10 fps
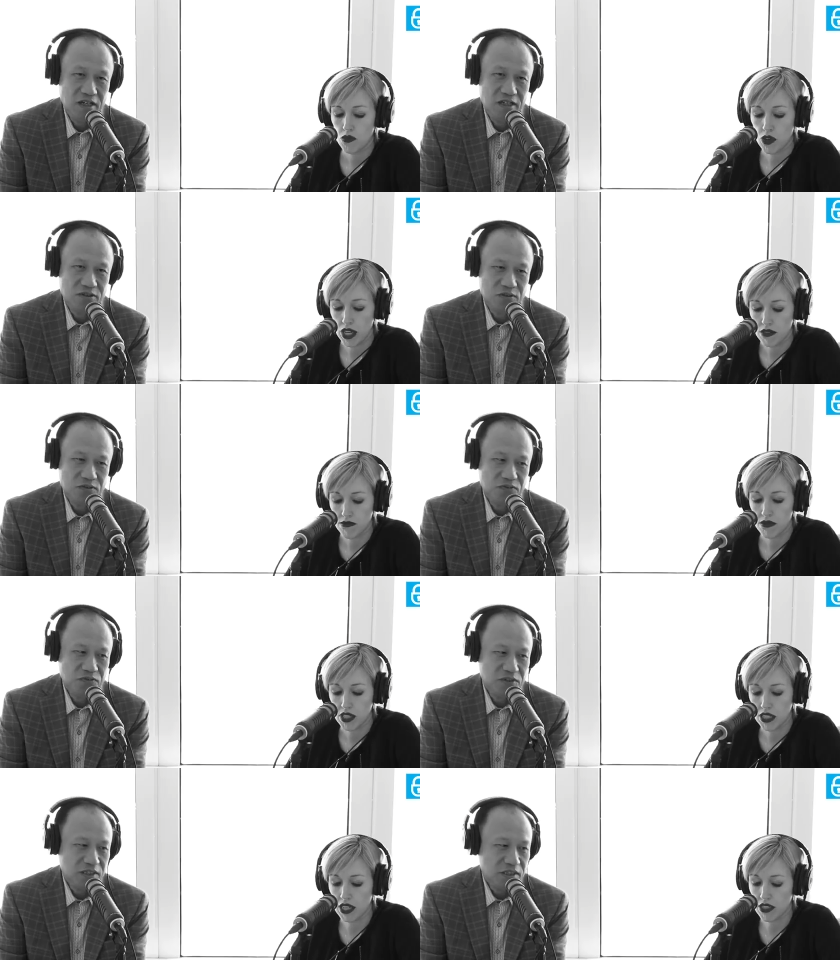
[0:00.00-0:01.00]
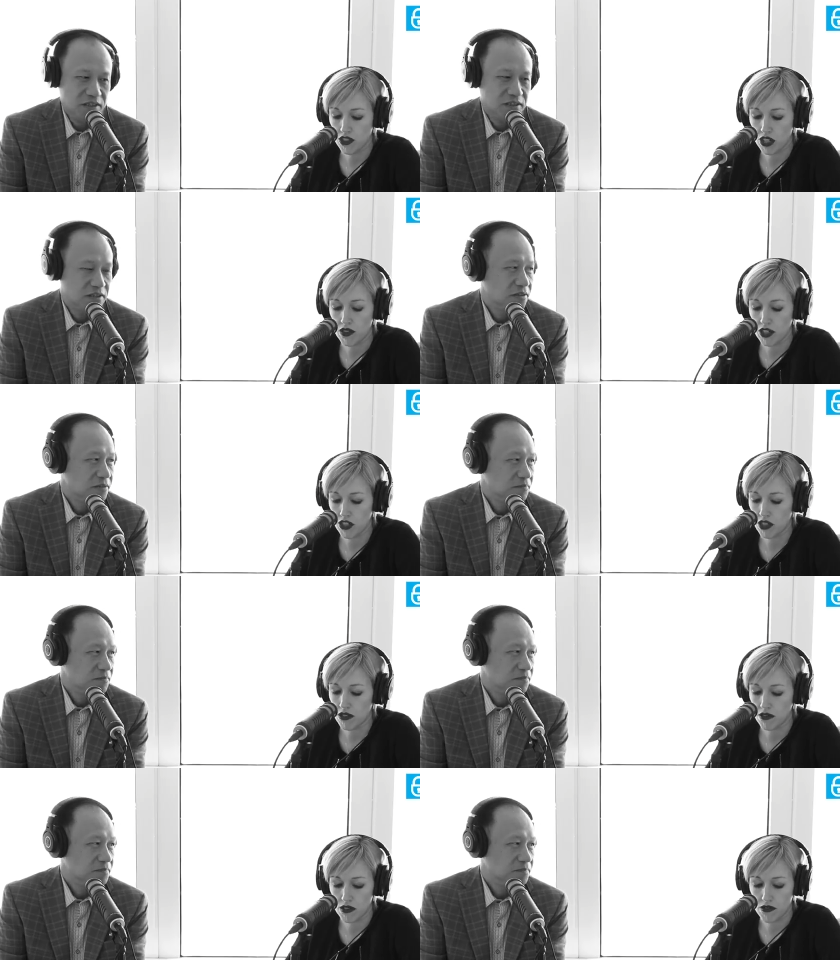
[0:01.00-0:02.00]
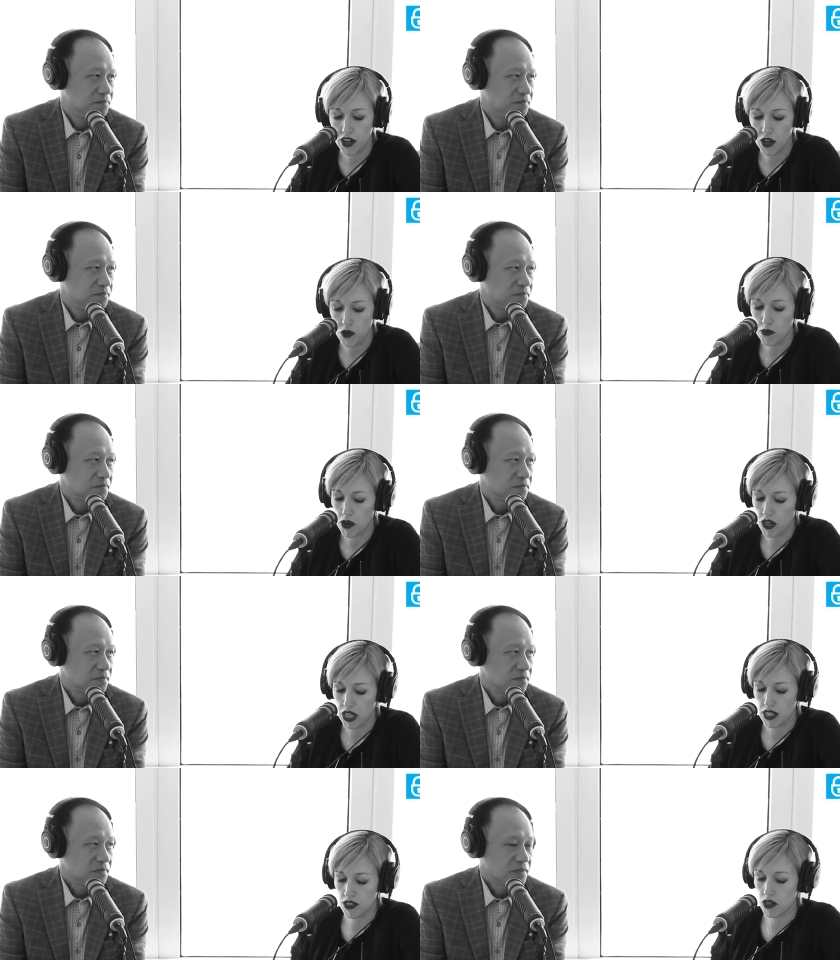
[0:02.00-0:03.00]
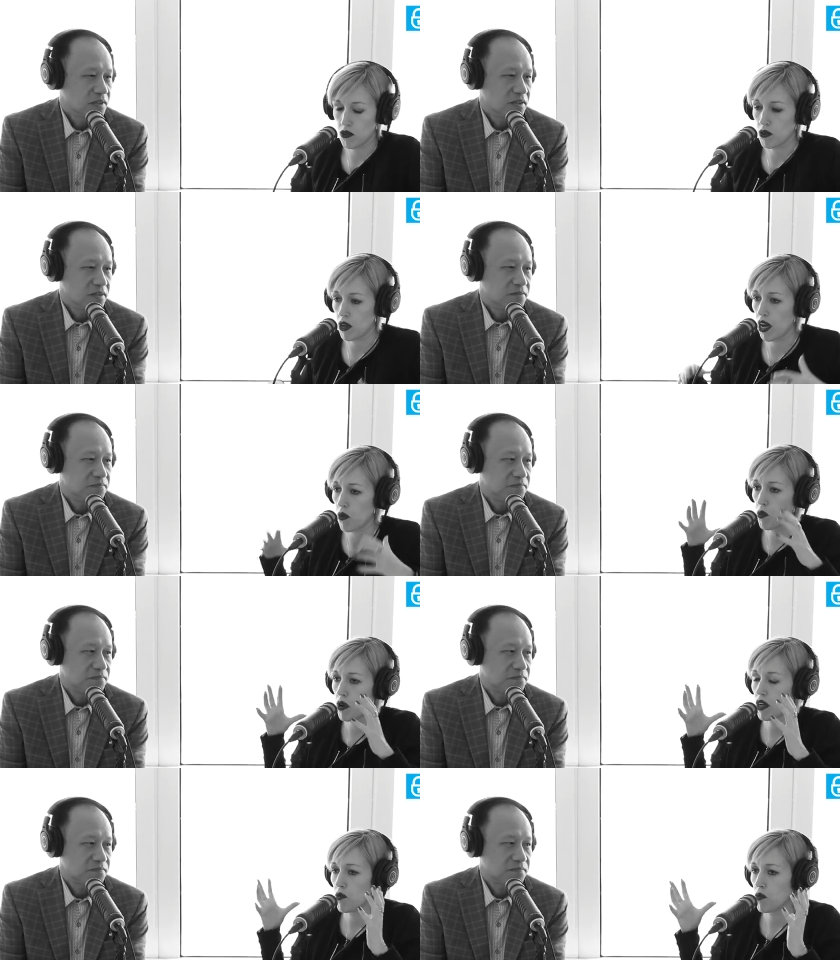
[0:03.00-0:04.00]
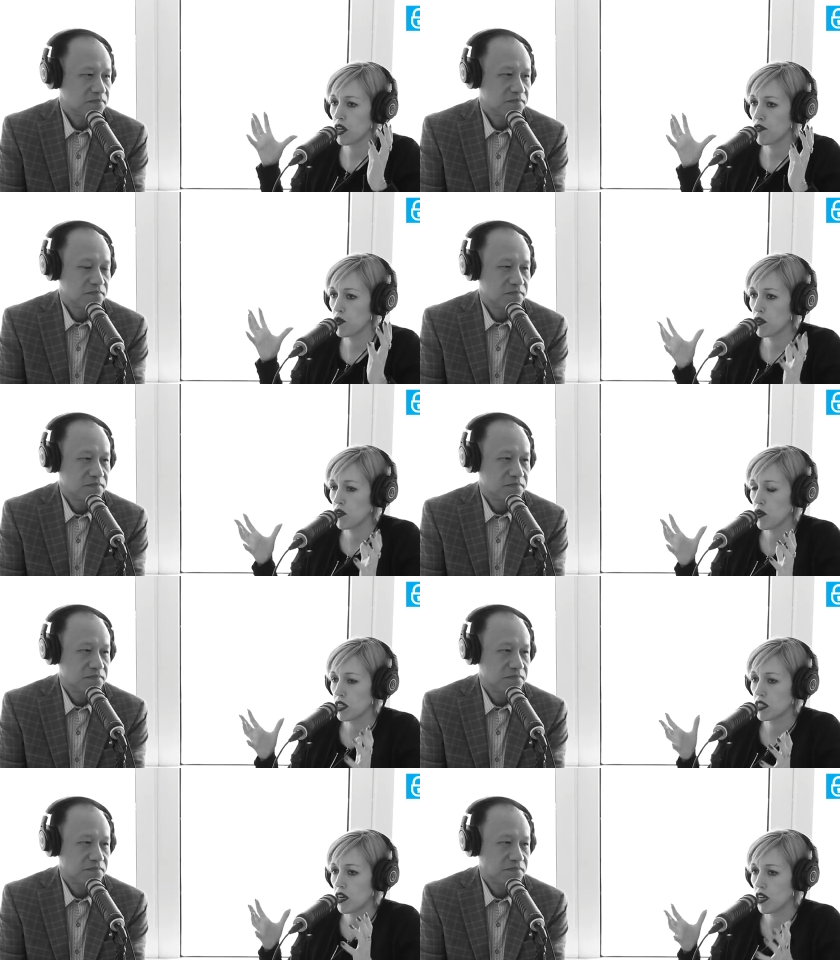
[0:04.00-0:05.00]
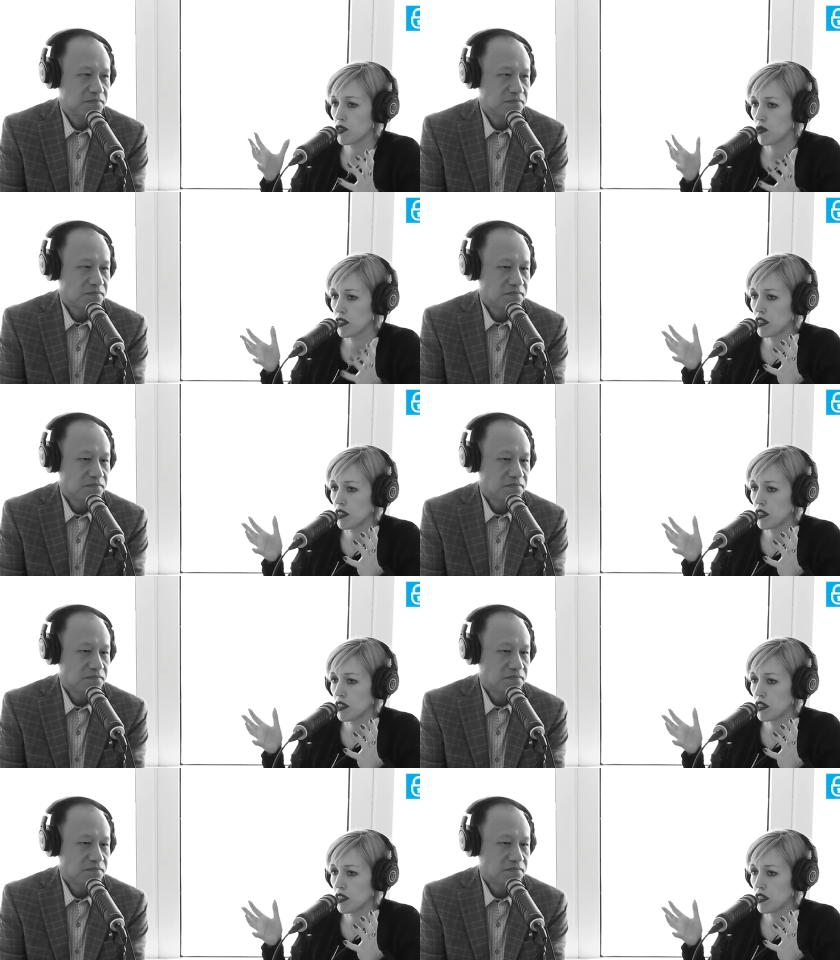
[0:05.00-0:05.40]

Speaker 1: Right, so the next generation firewall market. So what if you were going to talk to a